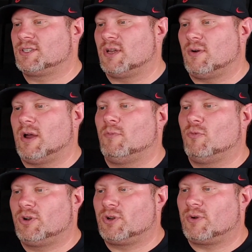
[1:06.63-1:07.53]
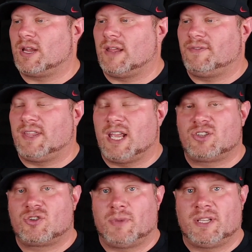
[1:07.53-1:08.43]
so I'm wondering if the
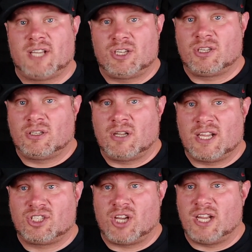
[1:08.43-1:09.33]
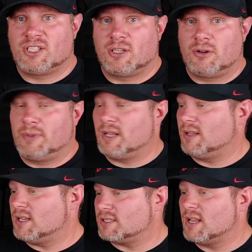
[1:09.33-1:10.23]
instrumentation has changed a little bit
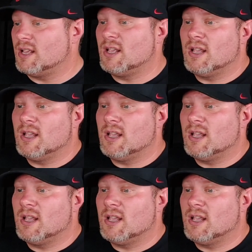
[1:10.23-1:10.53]
in this.